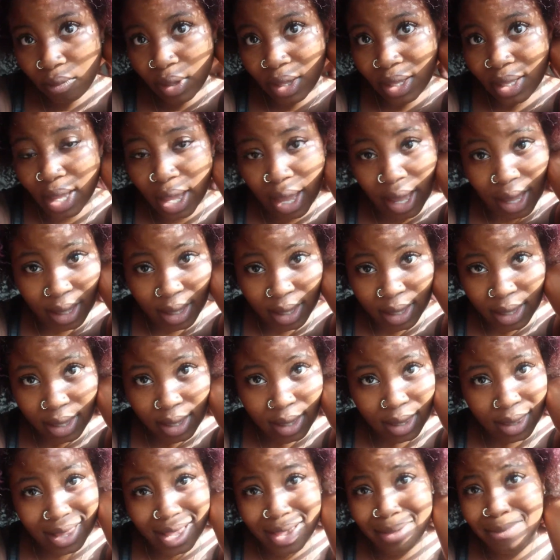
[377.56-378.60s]
yes
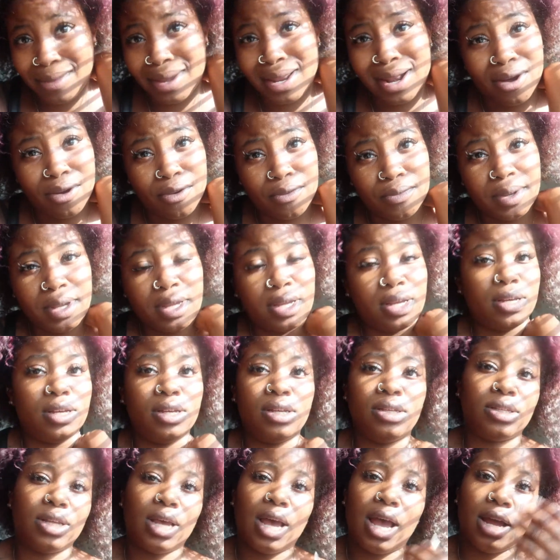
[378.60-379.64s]
let me know
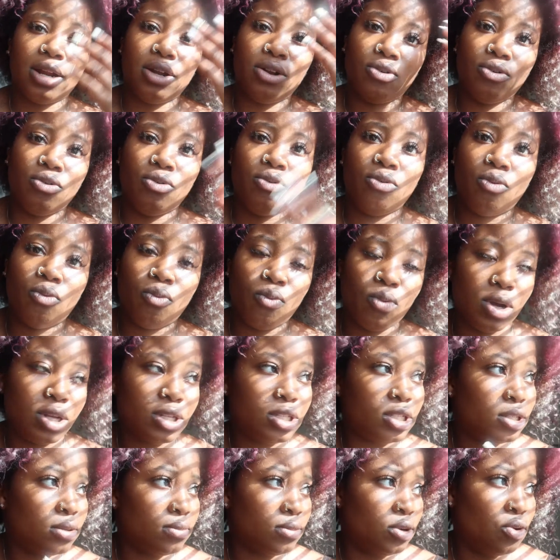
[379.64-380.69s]
because i do want
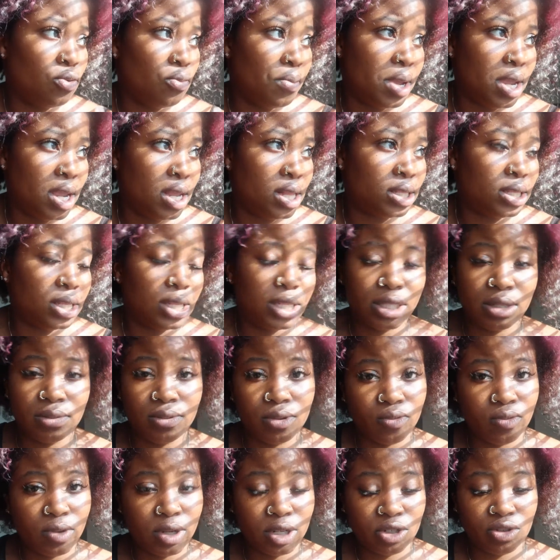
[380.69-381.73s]
some new beats and some
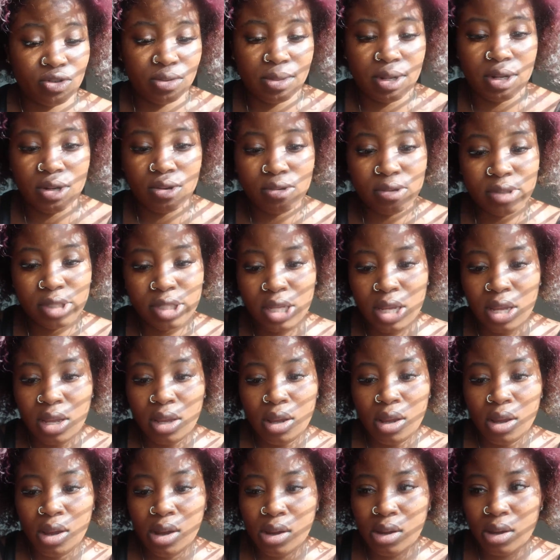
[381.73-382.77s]
new instrumentals
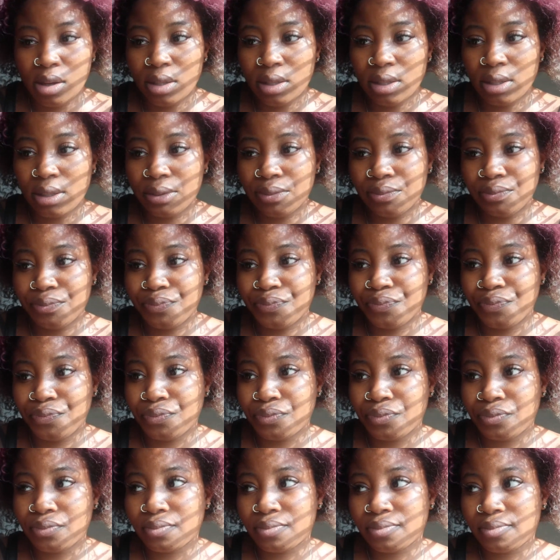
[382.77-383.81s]
um
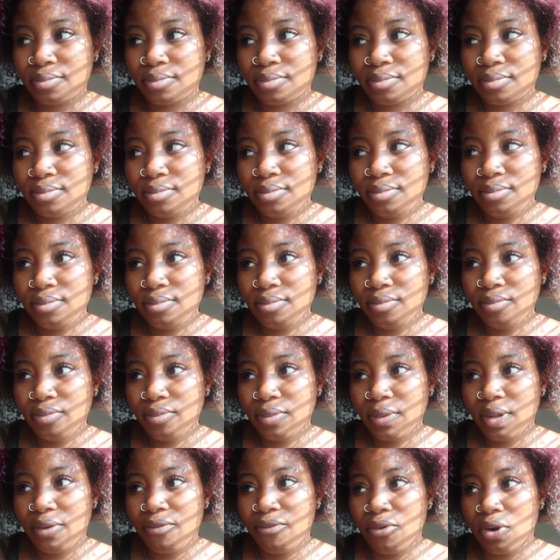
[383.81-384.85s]

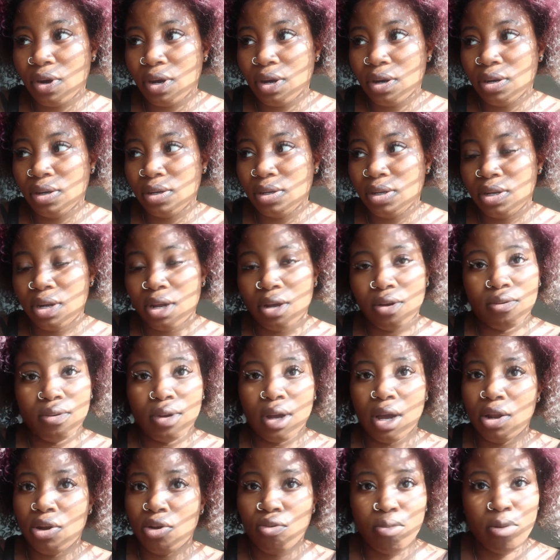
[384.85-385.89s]
for, you know,
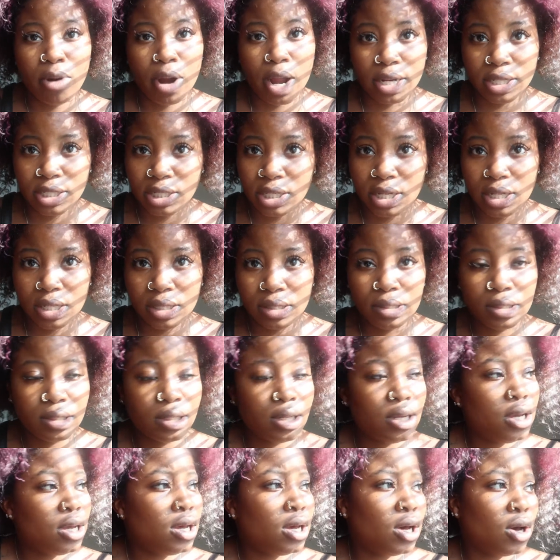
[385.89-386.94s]
a new project
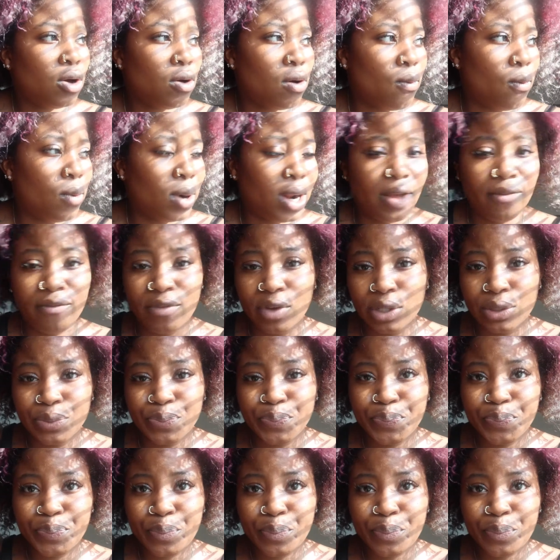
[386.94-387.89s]
or whatever.